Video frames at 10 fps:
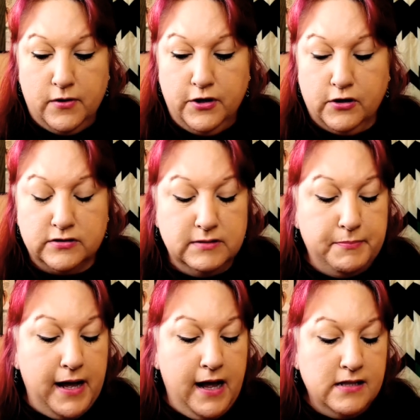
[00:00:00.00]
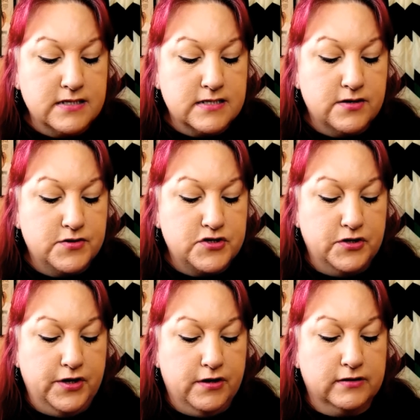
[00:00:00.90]
your clip-ons to
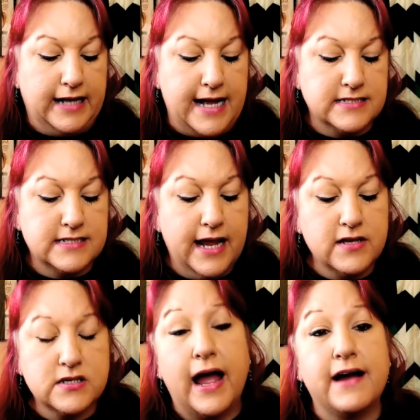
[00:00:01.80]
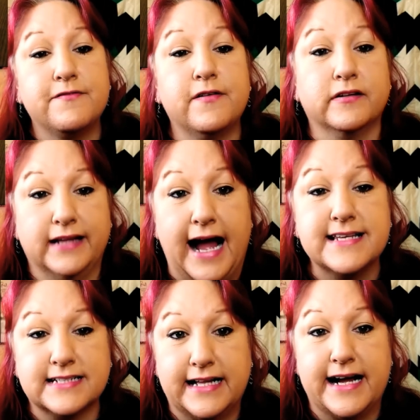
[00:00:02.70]
your glasses. They also have
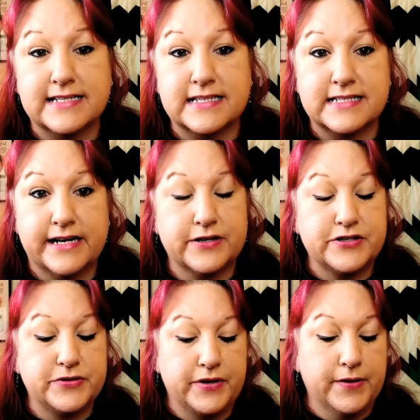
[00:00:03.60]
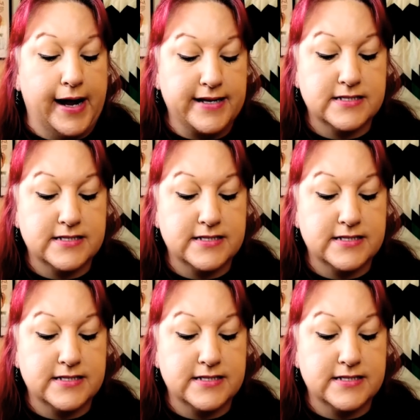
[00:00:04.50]
glass glasses there too, you guys.